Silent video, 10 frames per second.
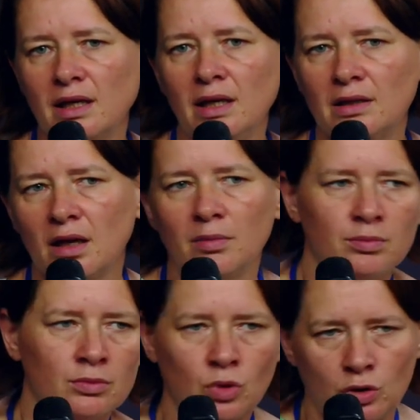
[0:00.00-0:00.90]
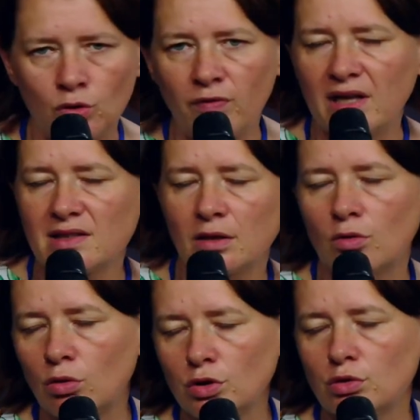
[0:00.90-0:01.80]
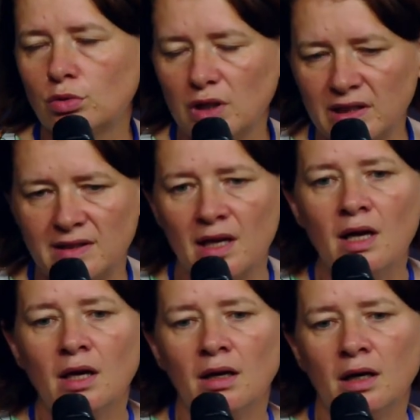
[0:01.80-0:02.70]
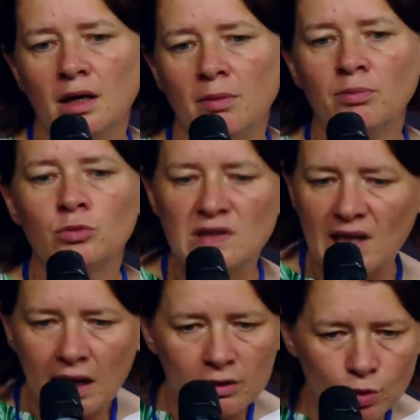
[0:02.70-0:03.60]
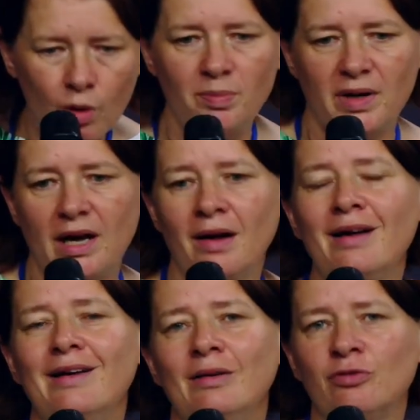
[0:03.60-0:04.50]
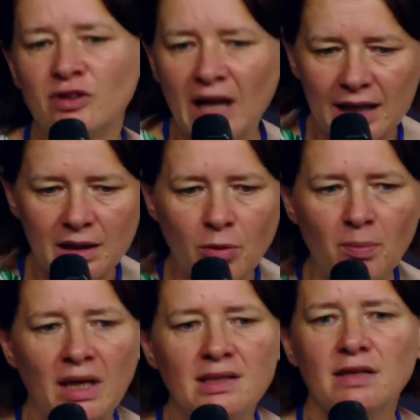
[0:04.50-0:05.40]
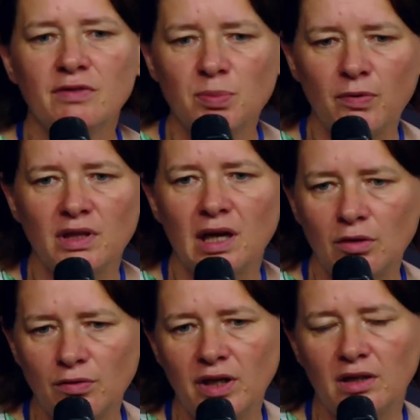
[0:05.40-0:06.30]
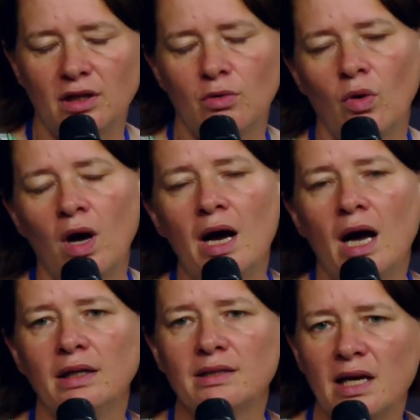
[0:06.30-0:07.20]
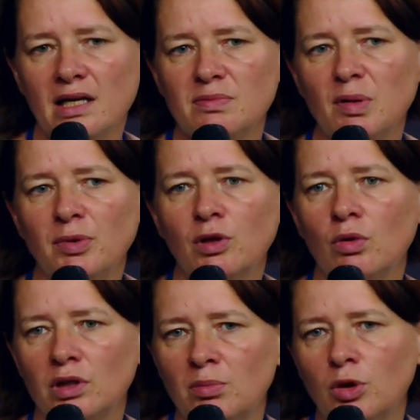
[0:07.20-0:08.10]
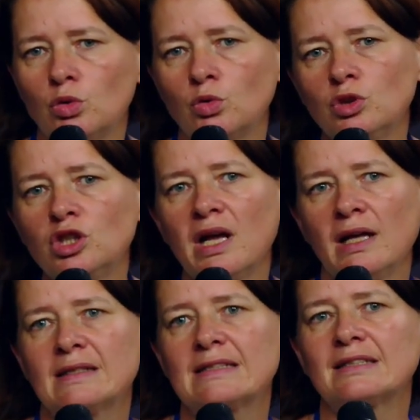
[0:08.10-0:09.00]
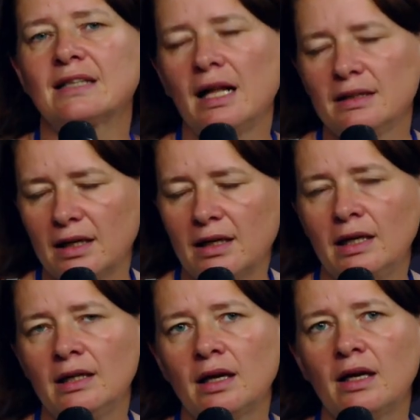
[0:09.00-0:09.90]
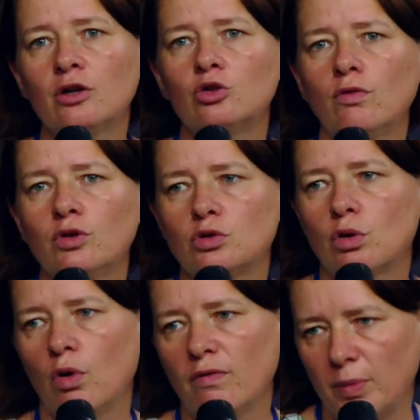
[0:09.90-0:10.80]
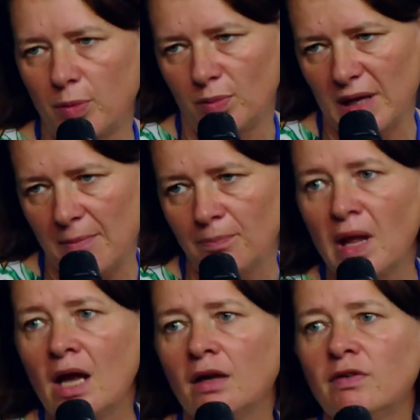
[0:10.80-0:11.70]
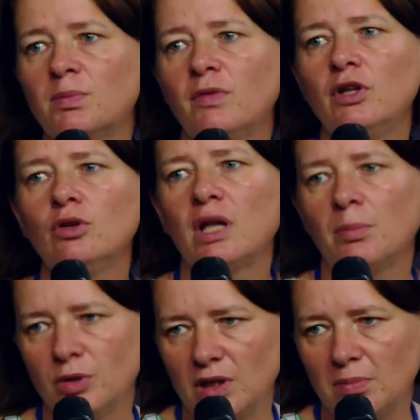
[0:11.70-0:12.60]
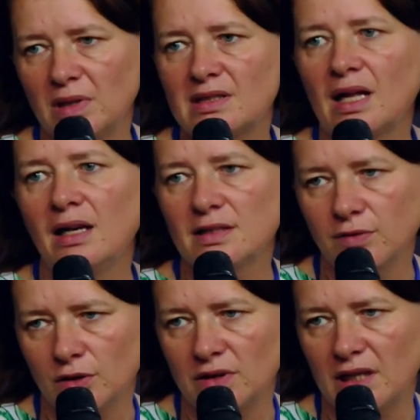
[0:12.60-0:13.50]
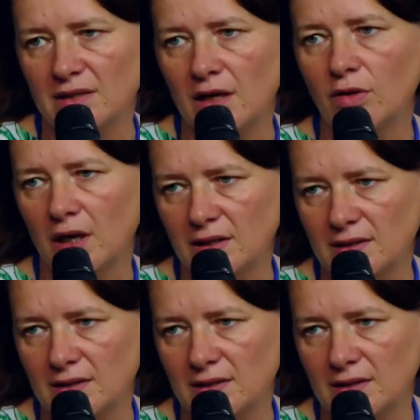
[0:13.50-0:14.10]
We got organized once and uh, we managed to take a person from point A to point B. That's great. That was the challenge and we met it. But now we need sustainability because the problems that we